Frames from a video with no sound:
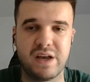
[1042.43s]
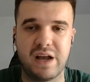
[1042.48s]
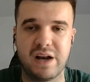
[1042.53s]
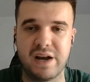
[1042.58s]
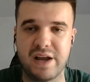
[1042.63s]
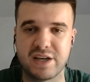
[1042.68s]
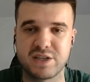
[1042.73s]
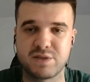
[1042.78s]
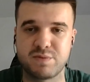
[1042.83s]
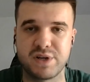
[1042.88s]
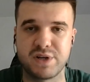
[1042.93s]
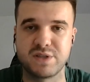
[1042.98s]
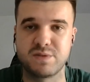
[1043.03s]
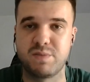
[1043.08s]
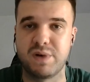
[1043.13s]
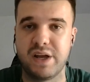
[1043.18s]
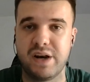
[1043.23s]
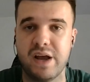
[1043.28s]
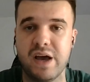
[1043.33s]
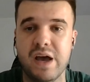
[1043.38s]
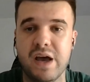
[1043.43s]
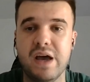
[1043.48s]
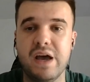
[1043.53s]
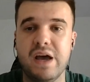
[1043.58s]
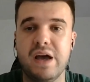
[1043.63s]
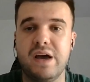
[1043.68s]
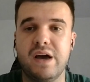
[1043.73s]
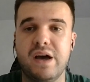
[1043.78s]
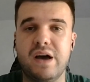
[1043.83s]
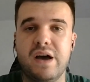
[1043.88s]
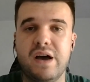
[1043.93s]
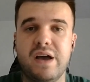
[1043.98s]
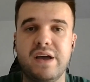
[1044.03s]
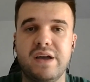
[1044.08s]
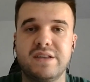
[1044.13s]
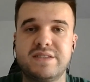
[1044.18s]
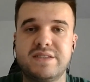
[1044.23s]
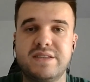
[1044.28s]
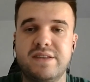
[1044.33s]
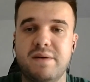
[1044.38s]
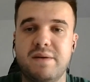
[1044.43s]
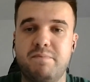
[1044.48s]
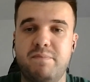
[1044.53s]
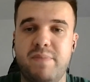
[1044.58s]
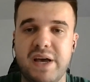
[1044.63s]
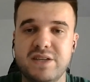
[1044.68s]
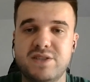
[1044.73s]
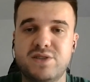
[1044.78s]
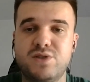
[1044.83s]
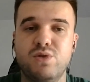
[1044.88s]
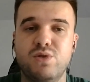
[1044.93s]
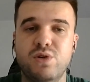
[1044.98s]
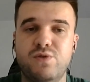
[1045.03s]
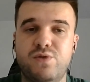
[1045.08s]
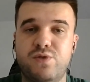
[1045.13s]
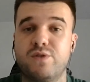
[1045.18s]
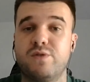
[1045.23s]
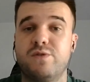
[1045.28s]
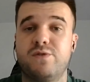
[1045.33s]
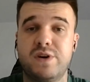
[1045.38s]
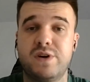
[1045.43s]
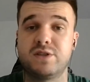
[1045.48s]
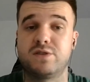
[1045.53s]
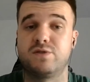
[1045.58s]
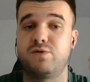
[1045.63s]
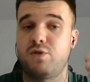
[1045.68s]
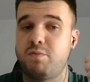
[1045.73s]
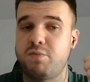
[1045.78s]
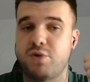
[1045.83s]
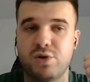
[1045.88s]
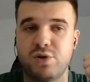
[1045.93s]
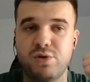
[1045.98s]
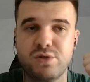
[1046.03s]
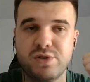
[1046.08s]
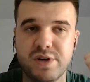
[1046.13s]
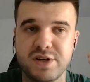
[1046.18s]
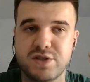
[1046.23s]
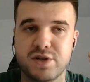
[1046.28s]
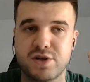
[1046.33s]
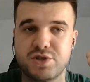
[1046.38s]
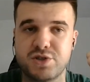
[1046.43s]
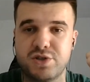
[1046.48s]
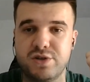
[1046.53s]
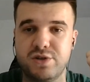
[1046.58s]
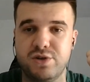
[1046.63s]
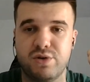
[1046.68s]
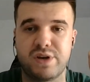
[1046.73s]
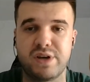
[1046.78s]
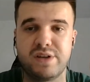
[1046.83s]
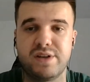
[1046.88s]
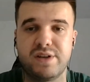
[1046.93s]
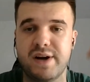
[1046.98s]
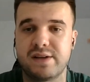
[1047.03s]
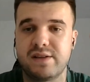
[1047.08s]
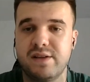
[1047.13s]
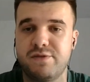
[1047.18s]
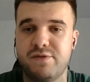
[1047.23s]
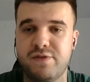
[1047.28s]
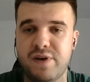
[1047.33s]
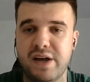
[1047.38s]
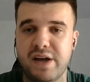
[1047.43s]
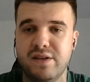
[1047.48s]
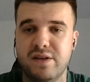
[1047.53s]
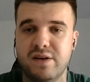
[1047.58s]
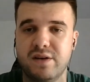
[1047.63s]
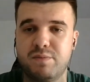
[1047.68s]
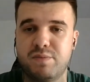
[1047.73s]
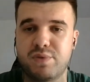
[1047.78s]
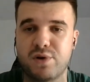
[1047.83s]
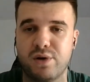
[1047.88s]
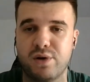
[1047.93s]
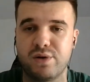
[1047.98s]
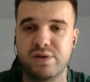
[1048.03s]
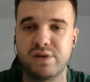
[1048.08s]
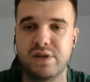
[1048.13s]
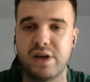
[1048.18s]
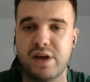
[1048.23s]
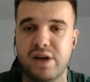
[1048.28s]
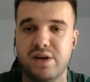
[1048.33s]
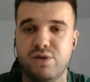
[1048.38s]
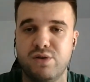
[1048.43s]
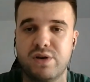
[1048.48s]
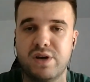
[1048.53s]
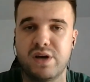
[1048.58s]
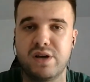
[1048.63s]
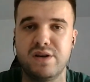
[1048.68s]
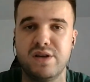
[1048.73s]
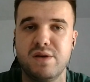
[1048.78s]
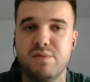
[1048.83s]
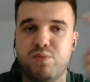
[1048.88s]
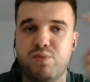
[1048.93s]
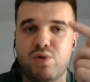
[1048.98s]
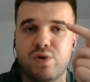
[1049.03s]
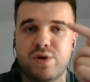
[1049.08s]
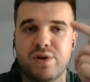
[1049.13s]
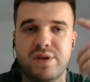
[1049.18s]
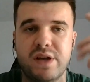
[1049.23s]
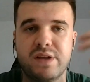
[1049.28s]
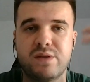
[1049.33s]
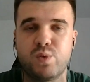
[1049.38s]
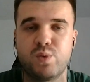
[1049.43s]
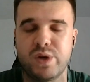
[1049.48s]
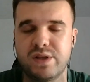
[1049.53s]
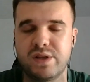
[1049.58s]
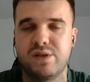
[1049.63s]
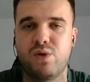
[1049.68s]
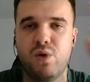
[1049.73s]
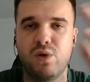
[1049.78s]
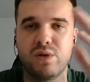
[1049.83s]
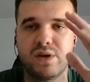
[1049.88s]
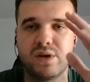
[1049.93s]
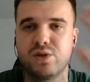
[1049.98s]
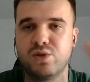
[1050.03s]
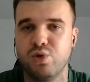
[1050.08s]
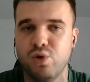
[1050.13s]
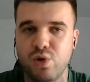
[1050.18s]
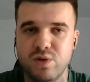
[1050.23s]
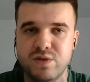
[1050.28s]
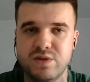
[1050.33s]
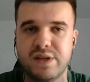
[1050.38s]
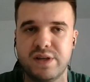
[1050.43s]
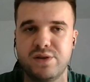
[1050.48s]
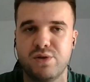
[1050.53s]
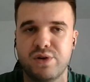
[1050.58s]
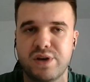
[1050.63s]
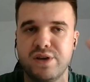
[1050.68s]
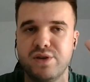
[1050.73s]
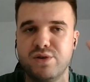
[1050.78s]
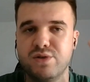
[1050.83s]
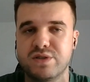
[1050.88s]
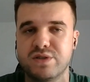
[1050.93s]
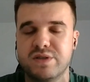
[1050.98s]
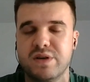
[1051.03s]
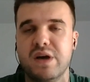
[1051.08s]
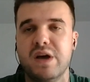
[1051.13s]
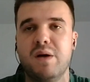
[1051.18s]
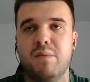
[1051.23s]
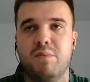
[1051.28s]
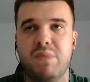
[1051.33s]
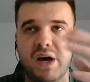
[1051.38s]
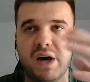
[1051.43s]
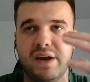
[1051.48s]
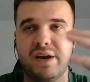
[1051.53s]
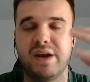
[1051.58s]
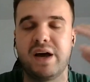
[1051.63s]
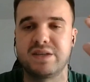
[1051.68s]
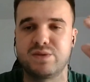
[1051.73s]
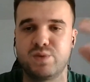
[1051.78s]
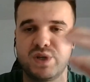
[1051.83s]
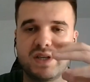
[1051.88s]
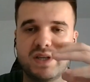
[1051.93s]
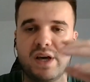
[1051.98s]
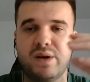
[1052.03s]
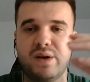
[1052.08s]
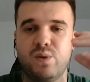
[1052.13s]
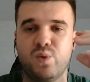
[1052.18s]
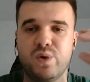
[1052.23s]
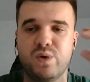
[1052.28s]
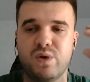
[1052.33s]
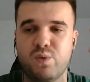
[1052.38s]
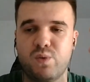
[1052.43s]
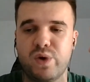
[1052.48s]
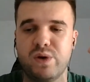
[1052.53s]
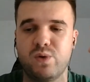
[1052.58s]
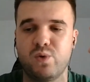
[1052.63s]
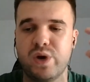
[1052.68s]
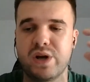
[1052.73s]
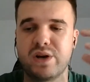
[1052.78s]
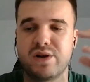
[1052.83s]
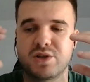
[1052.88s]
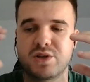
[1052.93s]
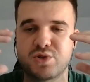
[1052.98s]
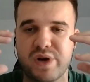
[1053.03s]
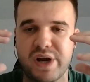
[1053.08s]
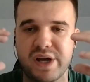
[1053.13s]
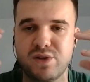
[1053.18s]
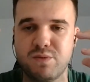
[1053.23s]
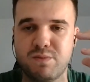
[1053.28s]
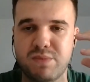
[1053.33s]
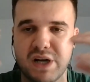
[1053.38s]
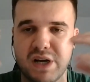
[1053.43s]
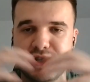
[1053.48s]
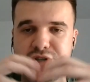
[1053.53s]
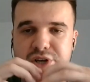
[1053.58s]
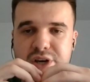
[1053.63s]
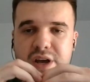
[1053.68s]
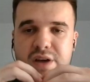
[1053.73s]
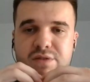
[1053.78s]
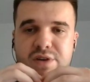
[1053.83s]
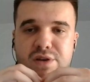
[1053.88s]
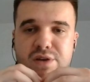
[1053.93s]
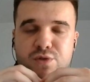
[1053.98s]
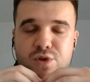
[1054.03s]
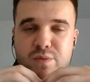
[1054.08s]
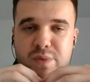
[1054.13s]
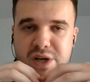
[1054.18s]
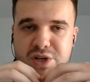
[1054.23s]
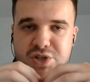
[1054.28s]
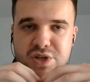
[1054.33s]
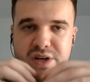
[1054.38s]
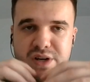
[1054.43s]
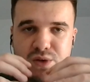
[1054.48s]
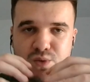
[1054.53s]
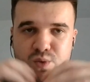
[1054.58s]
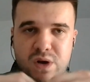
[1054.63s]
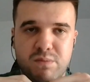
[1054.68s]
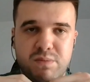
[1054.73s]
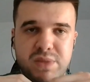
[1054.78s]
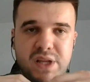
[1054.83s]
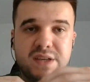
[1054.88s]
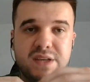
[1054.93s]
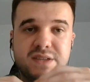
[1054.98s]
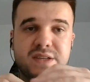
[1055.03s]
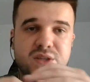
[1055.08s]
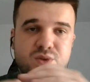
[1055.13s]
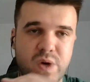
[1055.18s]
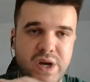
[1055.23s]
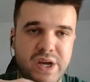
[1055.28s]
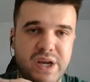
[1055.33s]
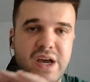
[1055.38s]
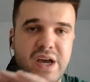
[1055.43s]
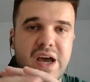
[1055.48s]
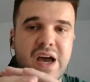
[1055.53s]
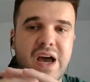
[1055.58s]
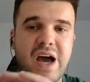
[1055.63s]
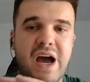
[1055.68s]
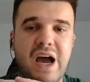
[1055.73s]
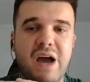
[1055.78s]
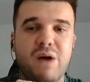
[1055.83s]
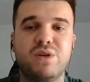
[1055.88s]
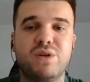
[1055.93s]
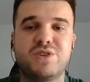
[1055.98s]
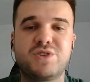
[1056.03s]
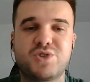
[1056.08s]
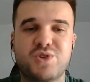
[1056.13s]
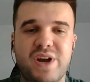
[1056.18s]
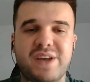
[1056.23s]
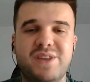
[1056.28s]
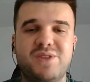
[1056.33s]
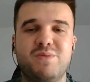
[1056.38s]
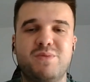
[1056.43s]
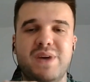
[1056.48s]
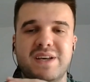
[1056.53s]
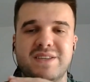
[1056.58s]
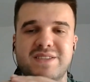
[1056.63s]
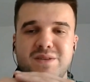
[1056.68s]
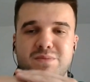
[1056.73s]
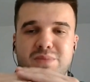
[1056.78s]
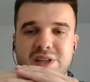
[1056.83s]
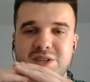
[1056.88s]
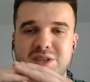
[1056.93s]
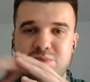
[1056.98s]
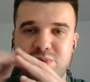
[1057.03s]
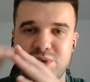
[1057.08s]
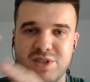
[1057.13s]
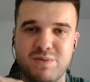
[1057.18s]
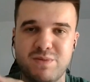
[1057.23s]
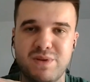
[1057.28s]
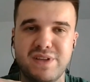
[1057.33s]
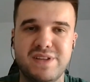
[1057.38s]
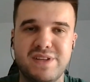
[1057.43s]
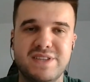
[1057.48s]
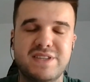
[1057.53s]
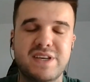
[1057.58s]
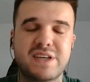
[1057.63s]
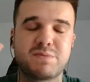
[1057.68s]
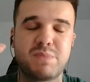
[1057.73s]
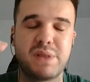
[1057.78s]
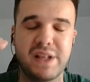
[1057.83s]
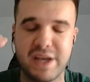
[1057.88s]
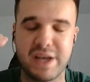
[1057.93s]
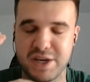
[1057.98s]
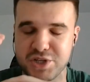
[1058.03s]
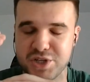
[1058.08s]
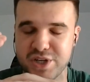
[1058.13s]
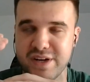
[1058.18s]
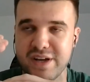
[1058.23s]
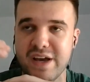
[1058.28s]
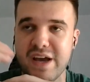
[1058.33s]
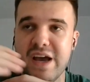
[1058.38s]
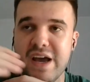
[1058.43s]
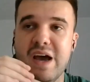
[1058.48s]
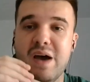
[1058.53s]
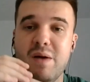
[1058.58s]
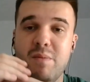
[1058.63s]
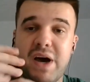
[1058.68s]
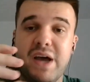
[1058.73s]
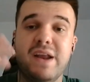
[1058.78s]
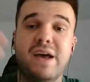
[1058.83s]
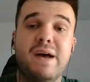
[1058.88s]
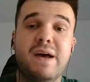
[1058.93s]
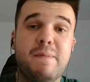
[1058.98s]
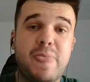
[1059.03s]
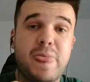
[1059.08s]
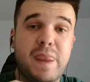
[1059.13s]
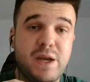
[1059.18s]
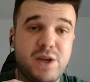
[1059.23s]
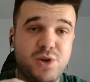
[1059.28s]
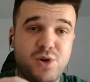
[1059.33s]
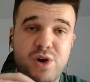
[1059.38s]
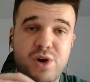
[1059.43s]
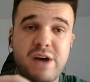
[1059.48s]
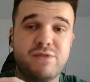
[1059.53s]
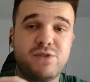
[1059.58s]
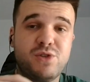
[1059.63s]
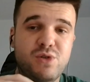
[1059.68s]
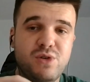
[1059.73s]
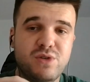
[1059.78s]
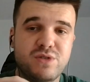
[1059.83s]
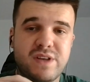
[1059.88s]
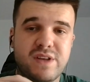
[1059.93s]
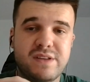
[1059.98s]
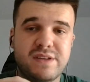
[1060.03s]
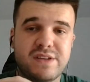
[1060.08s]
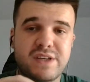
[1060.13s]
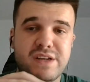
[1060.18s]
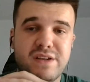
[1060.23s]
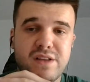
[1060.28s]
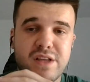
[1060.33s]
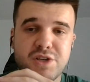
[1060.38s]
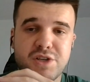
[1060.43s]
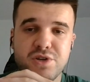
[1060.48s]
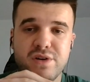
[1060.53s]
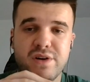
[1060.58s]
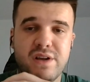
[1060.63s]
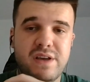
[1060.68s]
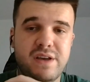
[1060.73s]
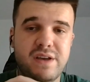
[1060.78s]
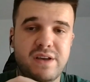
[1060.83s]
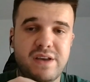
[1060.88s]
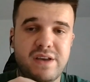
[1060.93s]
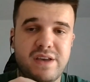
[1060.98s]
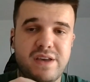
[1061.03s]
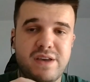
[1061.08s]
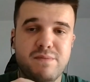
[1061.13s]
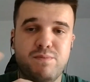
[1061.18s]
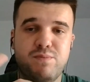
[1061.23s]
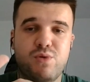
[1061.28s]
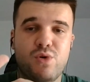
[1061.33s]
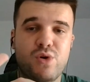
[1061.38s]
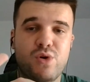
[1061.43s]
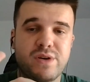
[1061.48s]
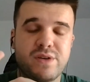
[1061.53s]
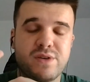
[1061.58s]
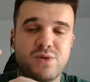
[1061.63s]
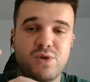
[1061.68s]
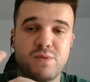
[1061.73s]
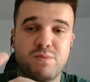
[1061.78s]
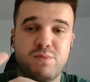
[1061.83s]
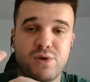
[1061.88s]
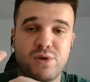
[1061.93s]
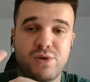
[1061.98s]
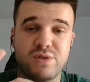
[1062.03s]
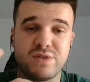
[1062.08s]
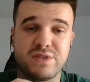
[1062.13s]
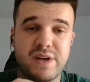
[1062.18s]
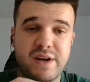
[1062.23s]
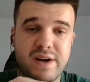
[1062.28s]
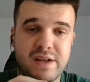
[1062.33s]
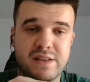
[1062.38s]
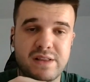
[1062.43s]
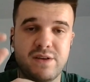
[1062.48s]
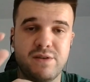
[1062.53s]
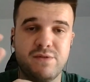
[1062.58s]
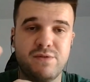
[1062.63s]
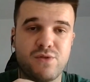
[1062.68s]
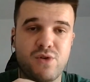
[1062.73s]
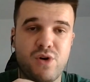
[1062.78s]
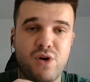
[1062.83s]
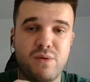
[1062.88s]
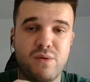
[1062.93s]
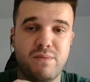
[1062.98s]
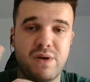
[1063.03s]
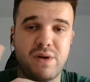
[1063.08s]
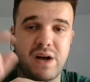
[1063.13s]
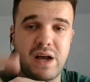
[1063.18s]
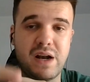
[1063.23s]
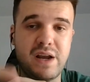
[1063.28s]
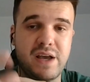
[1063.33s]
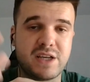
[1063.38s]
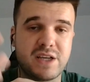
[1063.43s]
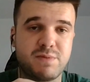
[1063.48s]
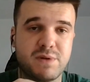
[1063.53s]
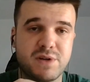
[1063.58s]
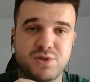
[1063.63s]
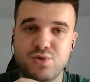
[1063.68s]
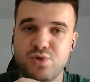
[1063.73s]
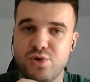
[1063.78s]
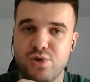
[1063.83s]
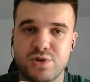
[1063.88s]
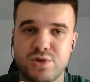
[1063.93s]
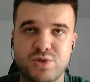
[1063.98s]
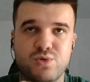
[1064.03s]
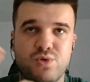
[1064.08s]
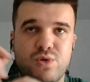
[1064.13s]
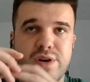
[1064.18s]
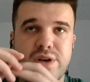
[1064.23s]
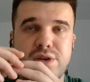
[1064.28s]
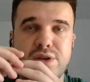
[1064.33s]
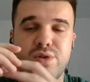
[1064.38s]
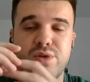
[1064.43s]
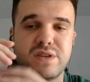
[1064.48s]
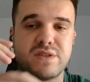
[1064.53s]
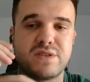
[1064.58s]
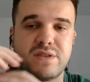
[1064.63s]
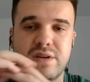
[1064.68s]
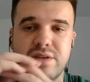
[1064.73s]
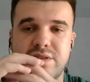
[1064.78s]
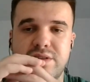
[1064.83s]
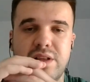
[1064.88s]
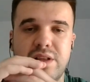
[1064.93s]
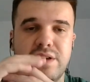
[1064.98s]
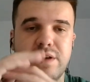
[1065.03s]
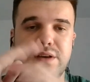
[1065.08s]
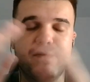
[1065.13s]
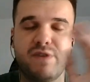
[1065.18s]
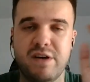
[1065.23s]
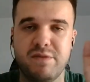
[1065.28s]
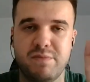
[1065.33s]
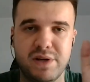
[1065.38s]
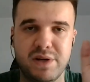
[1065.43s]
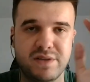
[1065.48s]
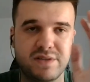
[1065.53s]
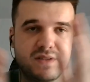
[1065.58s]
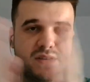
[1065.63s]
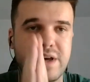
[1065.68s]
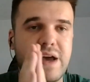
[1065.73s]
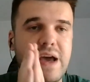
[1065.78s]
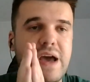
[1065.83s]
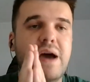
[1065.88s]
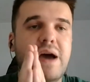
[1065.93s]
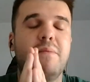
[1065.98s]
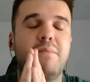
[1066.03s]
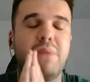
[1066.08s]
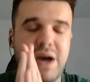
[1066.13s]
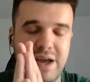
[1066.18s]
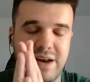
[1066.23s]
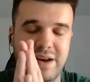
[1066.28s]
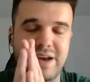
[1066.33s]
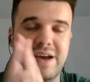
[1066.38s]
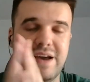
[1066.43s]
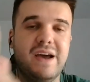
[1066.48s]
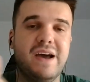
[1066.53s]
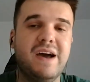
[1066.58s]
AliExpress, but uh, it's the best tool for, first for product research. You can directly find the product and you can import that with all the tools that you can use. But as we said, we, we, are not trying to bunch every information at one place. That's why I will try to be as simple as possible in this explanation. But you have tools that can literally import your products directly from AliExpress to your store and you can start selling in five minutes. But